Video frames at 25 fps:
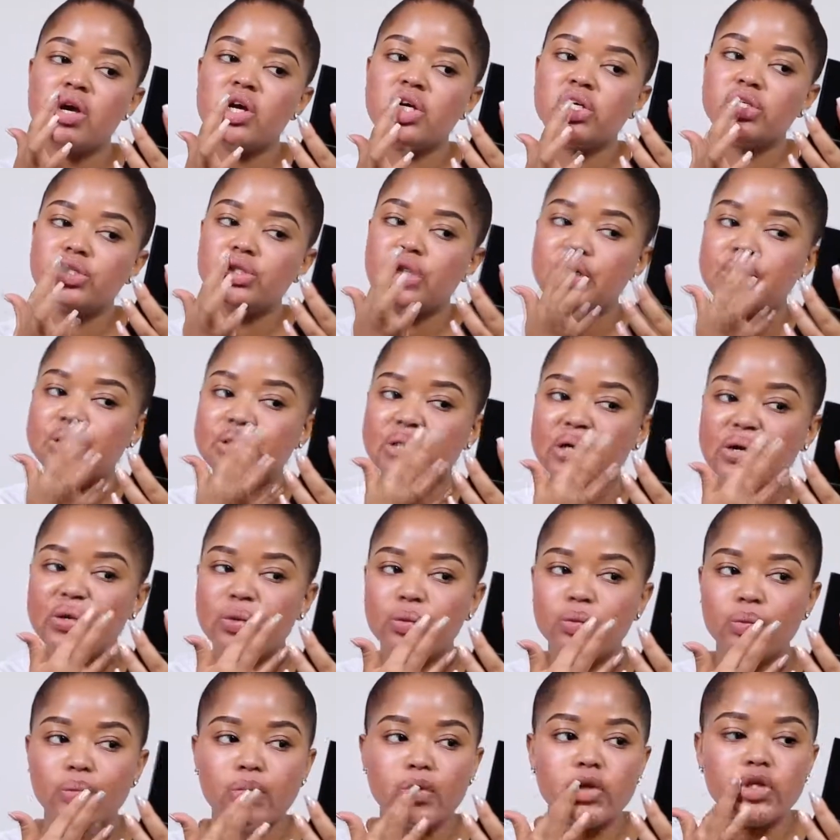So I started
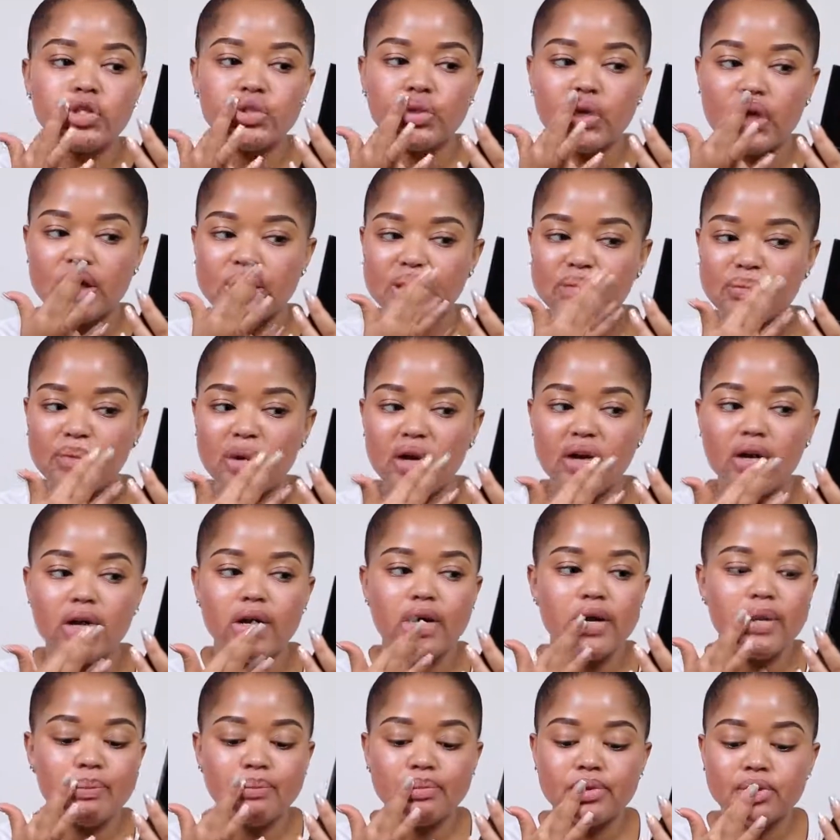with moisturizing my
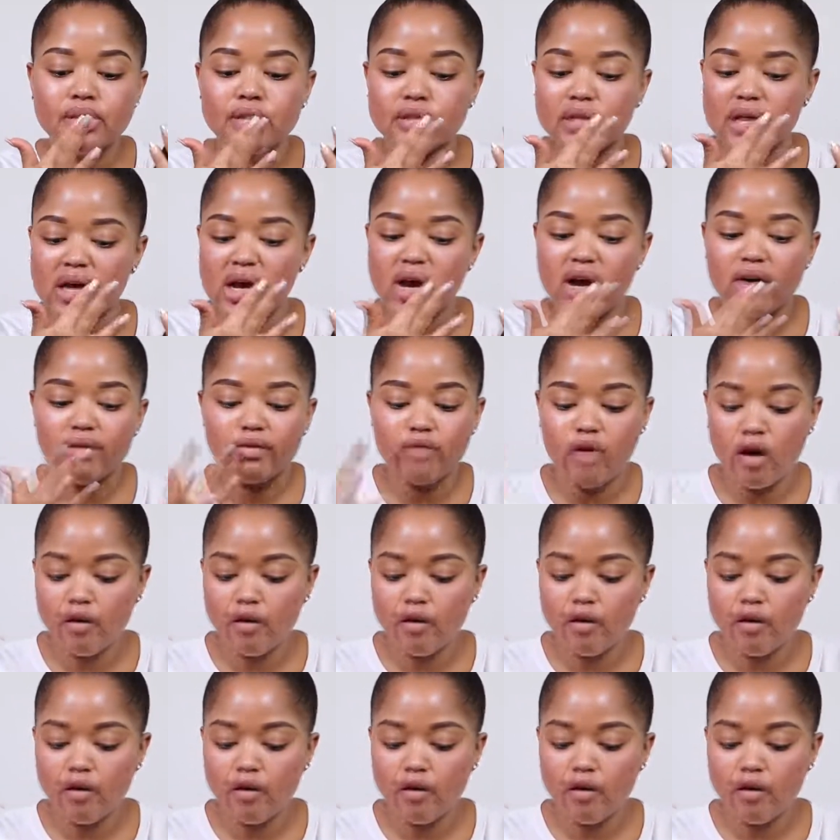lips. I've